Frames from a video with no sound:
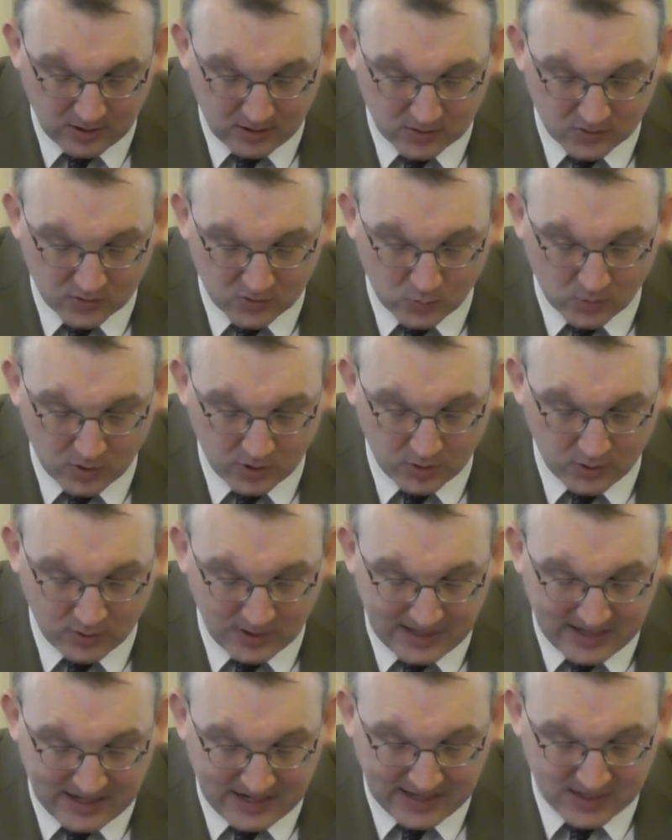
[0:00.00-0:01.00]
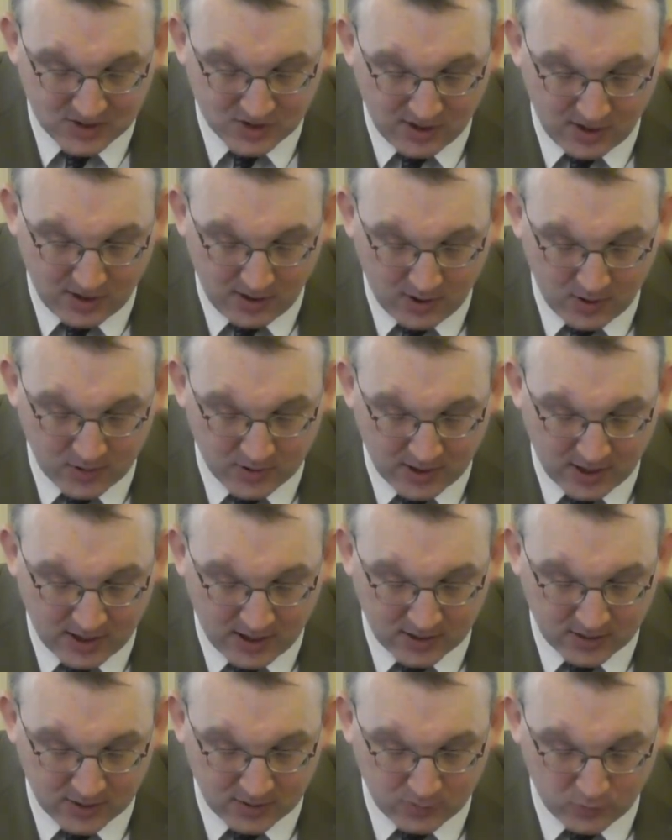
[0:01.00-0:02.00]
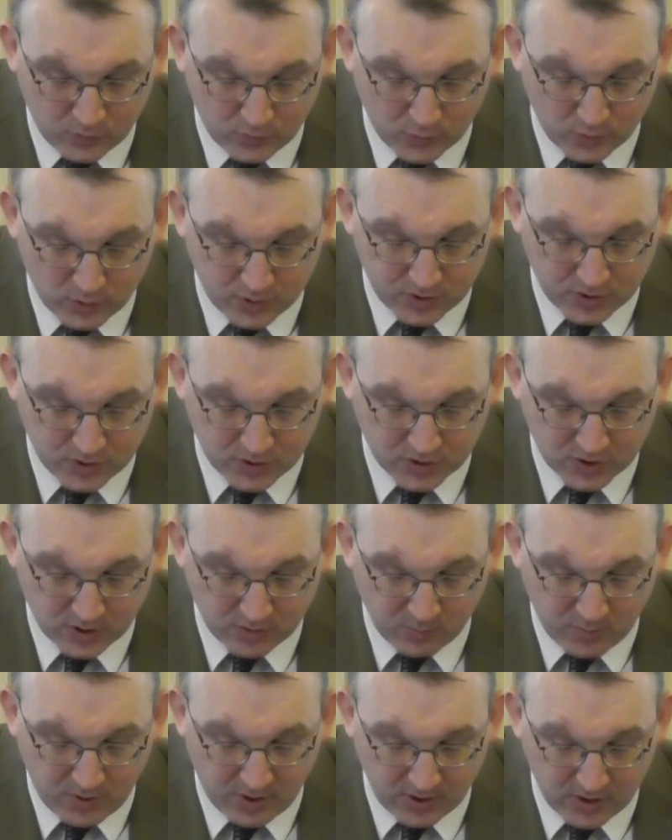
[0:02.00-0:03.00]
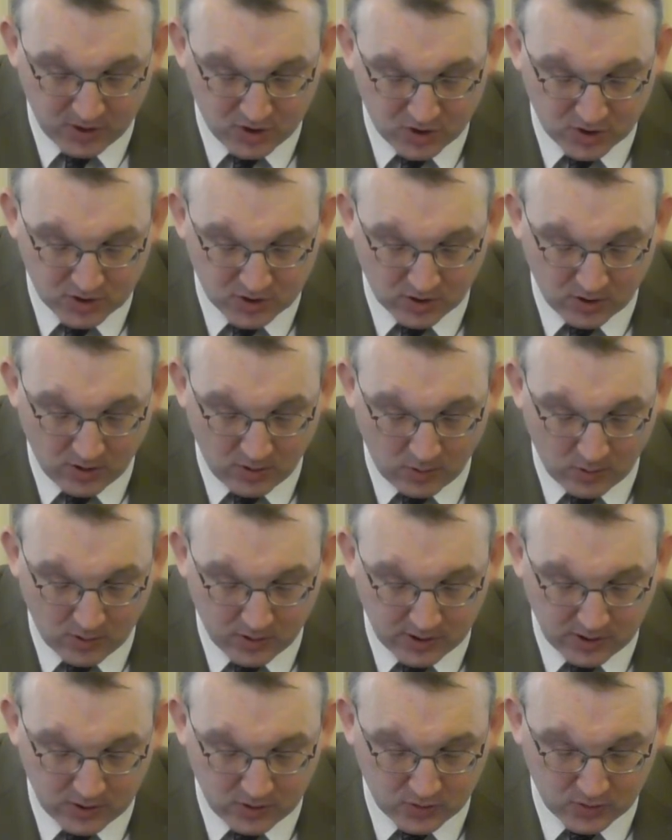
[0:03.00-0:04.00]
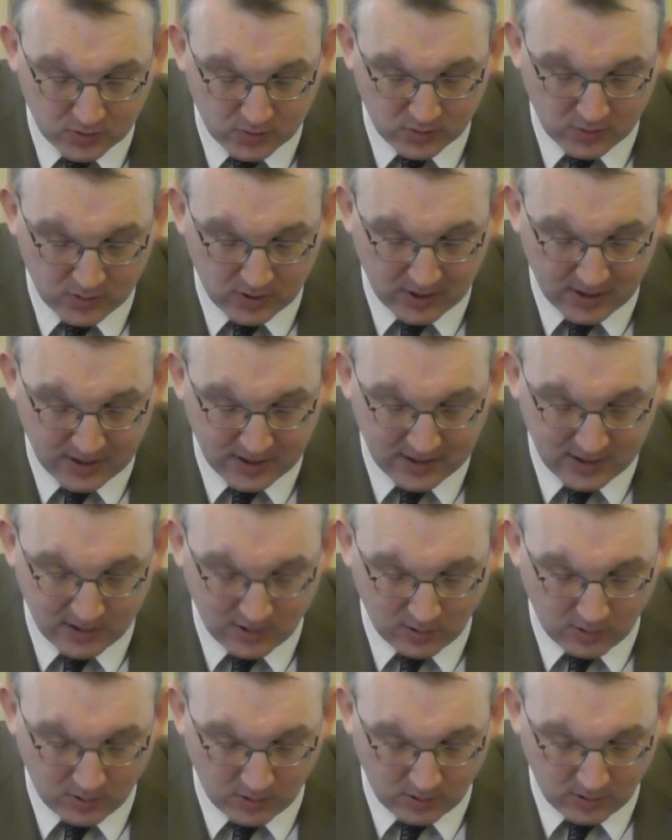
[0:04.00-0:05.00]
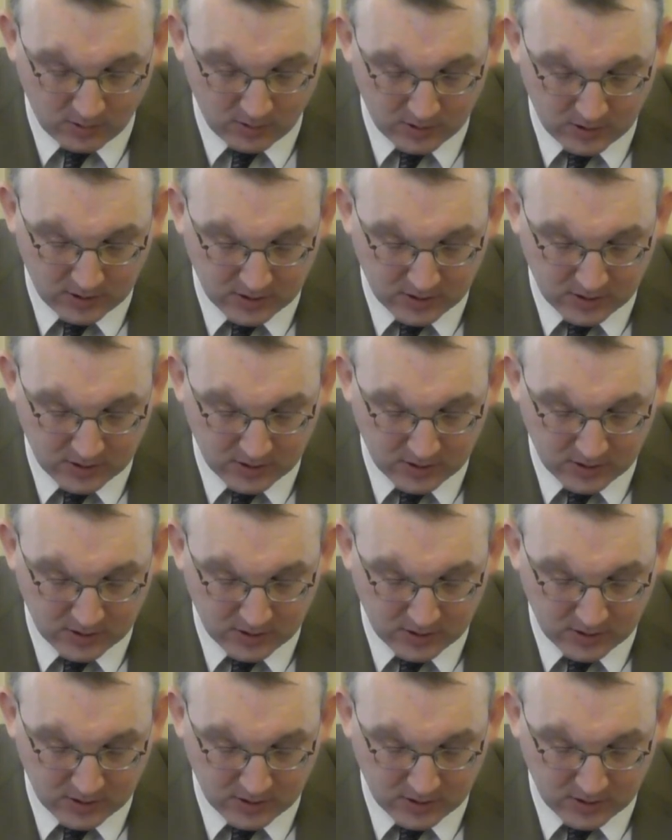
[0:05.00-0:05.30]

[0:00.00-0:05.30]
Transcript: of the one who lays down and enforces and punishes according to thy law.